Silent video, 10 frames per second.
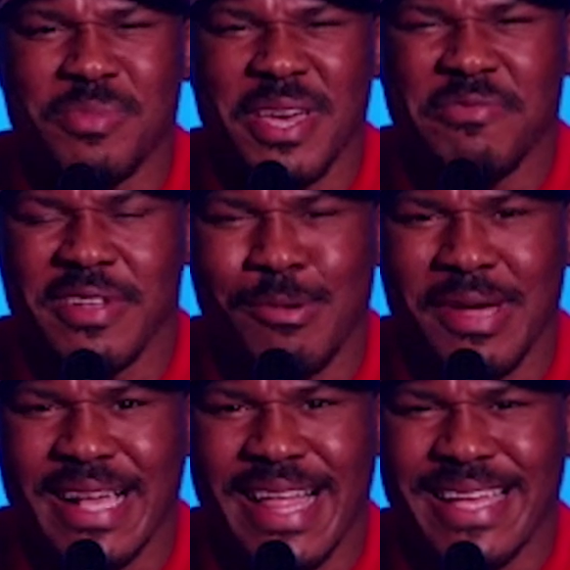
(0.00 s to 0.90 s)
big for that
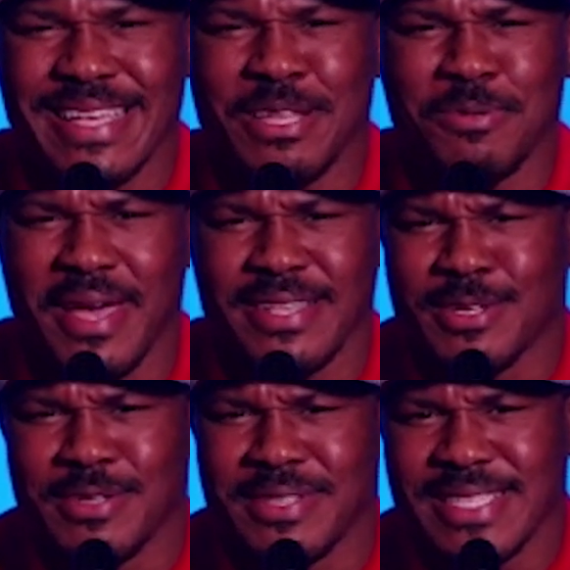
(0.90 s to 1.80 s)
weight class anyway,
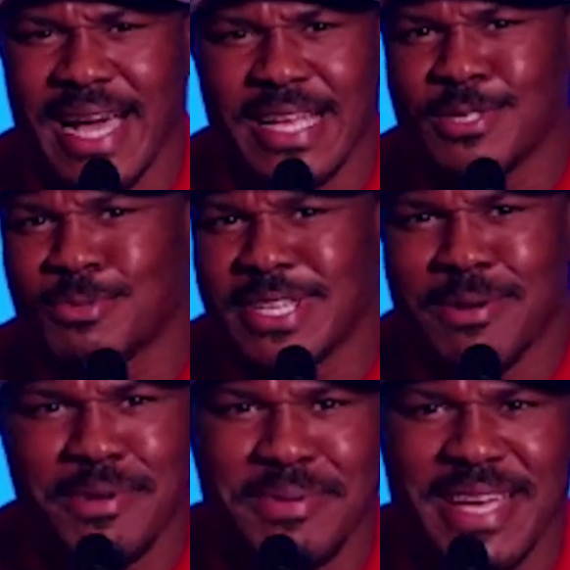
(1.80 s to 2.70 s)
so this guy just wants to
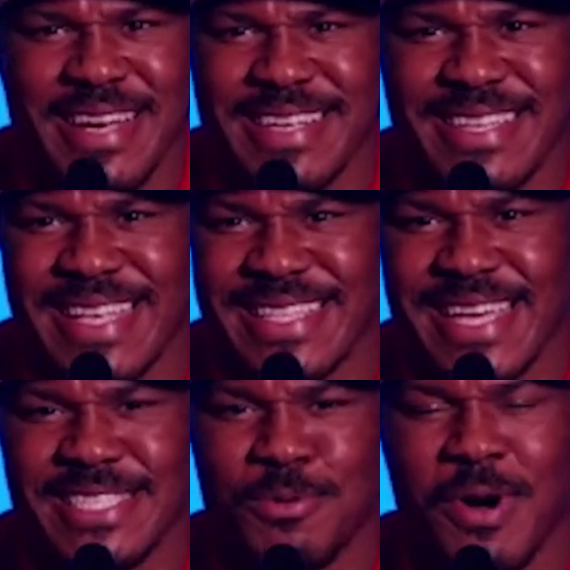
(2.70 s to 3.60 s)
come up there and, and
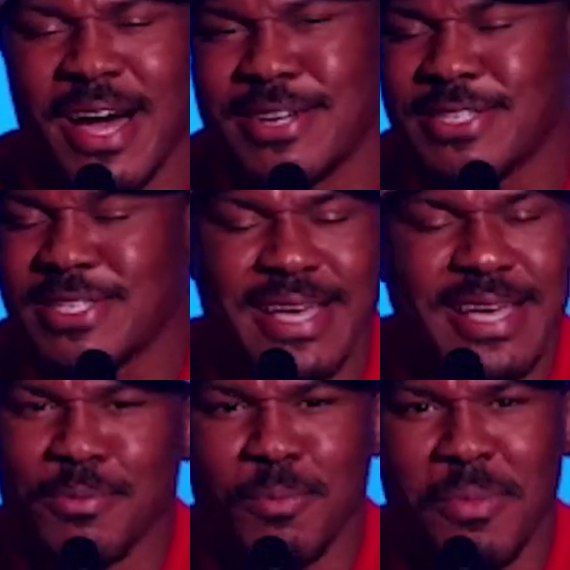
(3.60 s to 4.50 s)
test the waters.
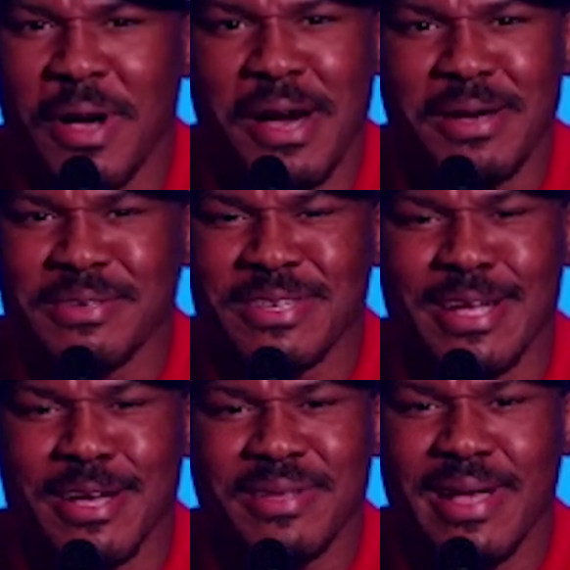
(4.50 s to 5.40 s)
Uh, you
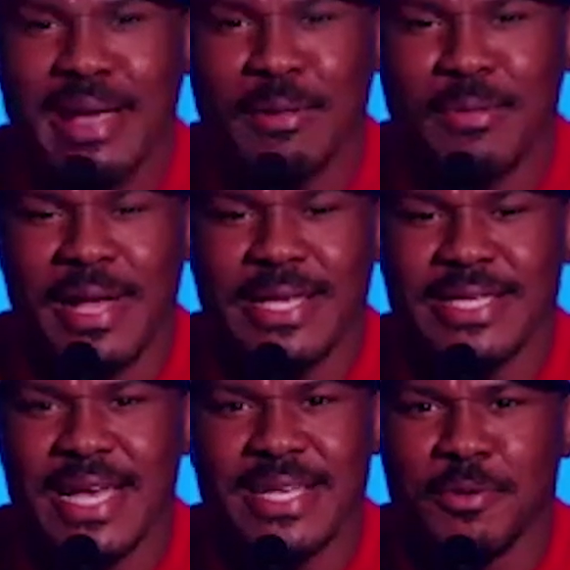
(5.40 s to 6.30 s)
know, like he
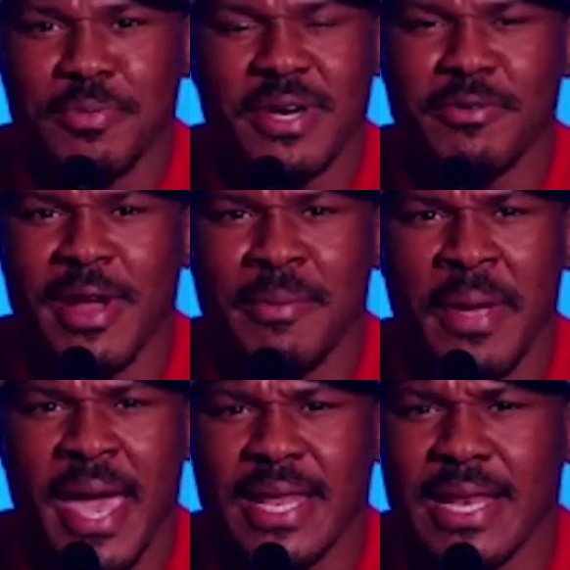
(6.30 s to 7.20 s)
says, there'll be a red
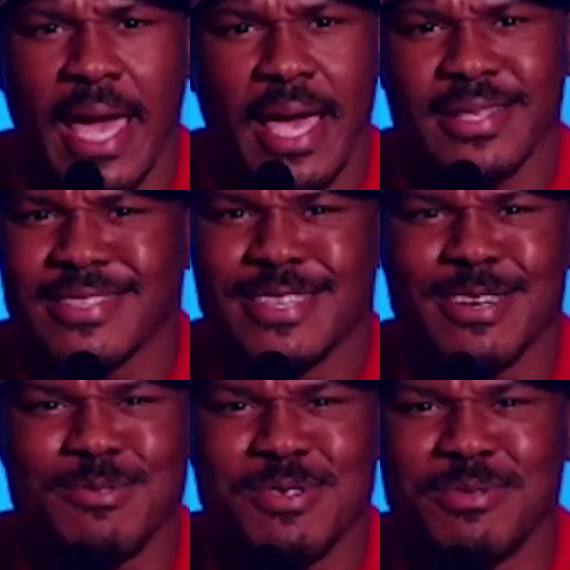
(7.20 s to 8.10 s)
panty night,
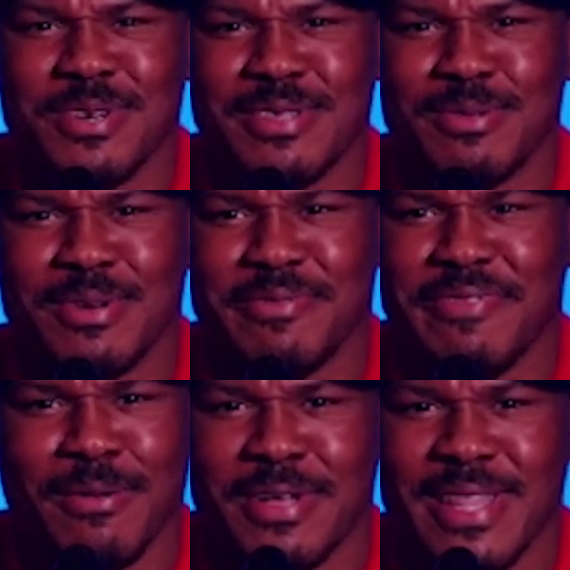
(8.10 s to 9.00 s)
so we'll, we'll, we'll,
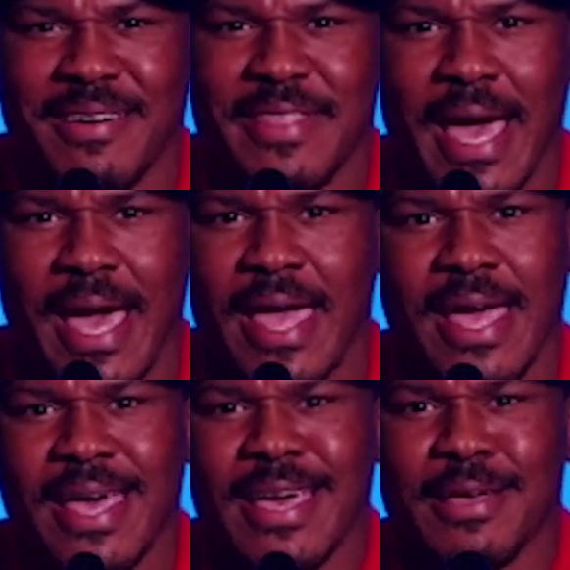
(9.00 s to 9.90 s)
we'll love that,
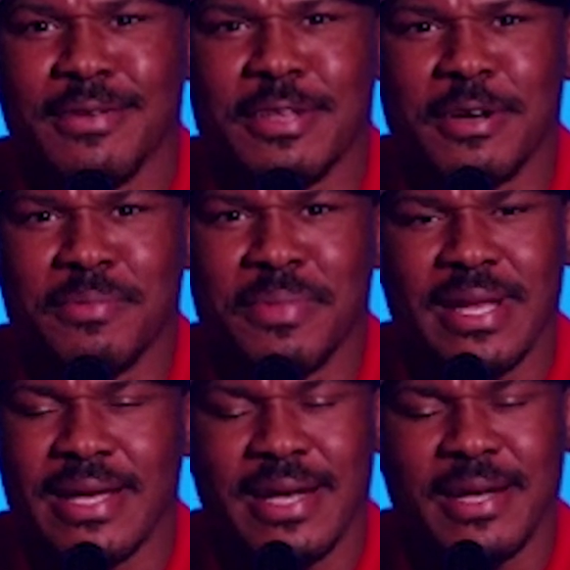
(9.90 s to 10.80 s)
you know,
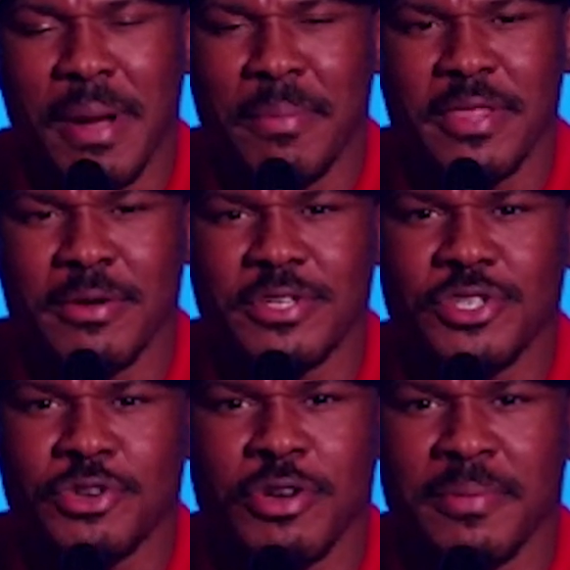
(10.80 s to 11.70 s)
but uh, my brother will
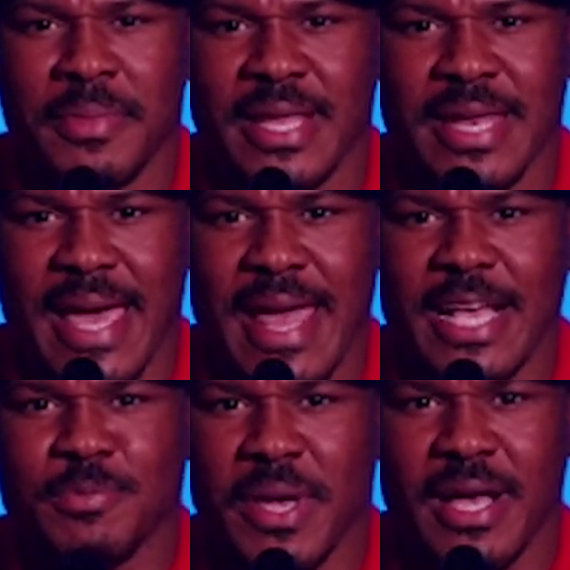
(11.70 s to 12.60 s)
destroy him in that
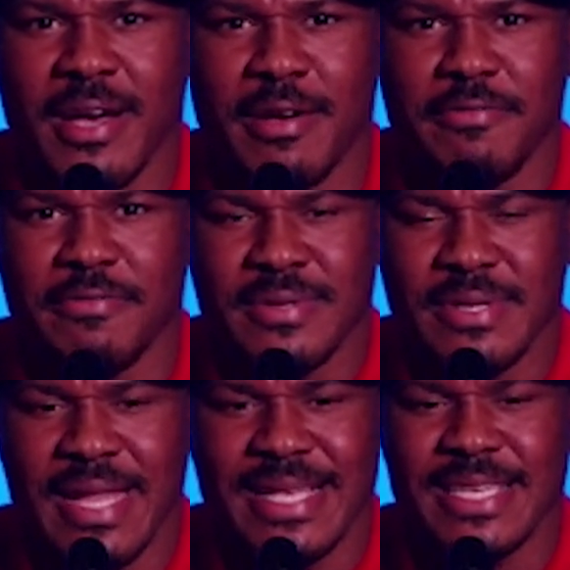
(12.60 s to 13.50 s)
aspect of
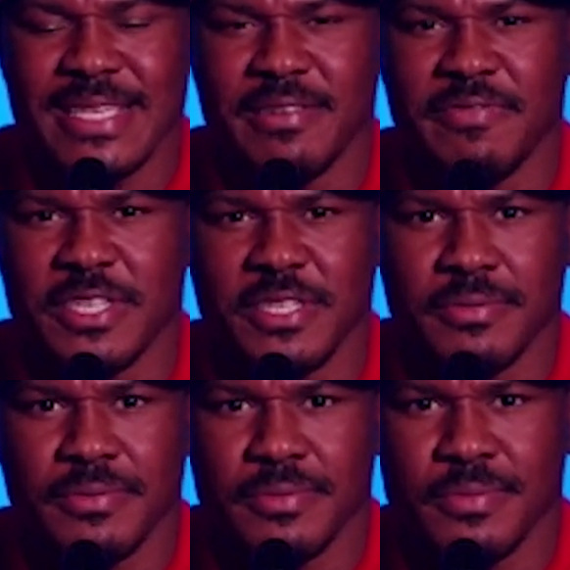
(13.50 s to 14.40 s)
that's his division.